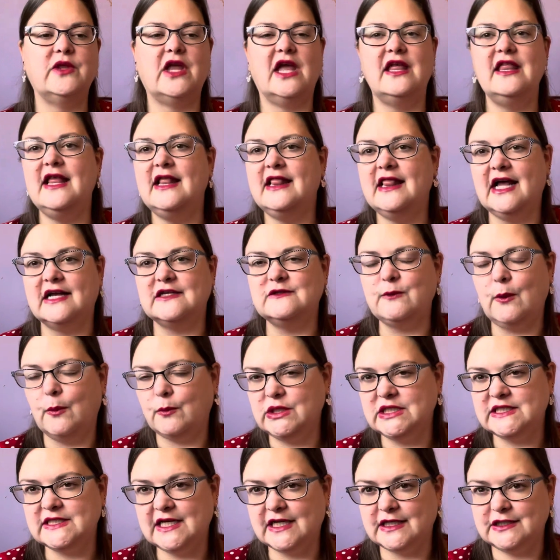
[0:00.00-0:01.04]
think that's when we
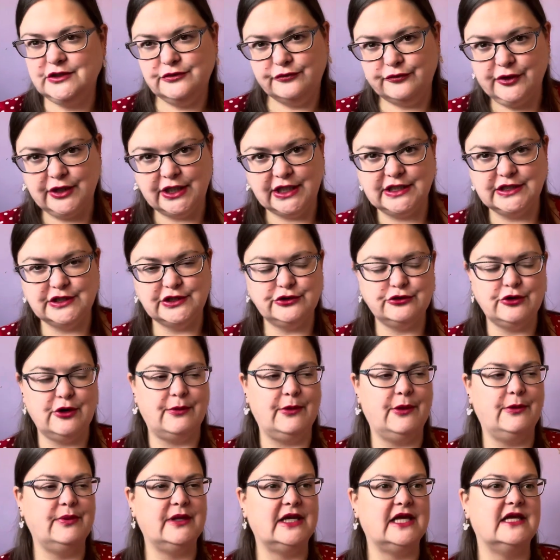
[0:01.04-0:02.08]
start to run into
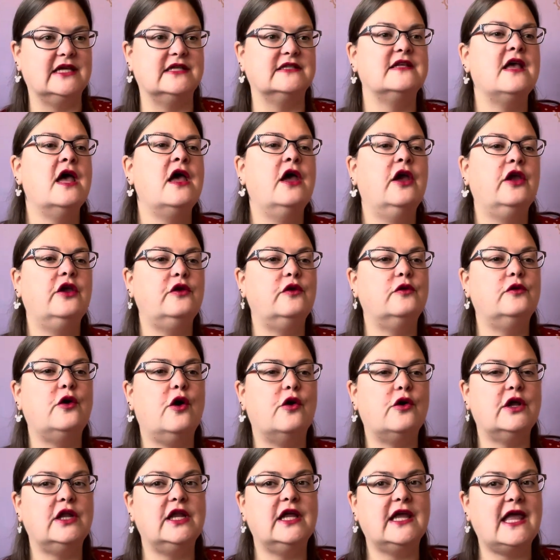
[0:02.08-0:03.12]
trouble, because you're not
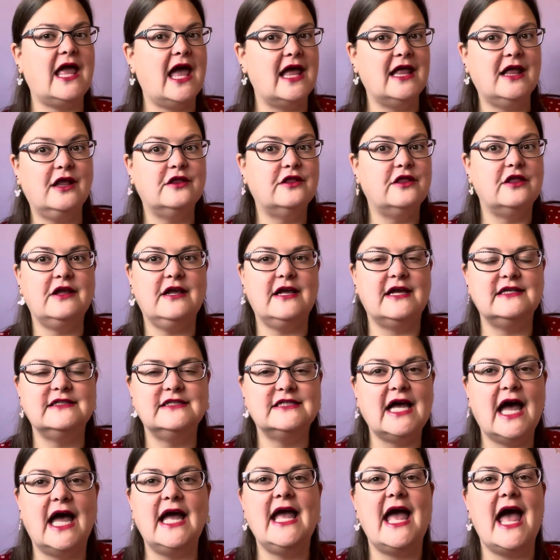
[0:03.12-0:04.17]
going to get the
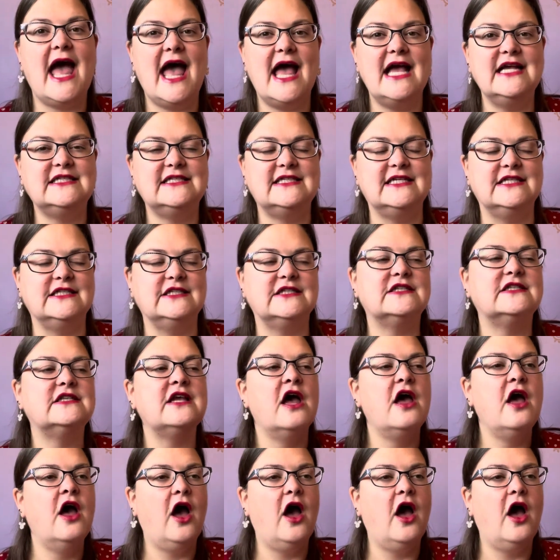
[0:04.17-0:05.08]
entire essence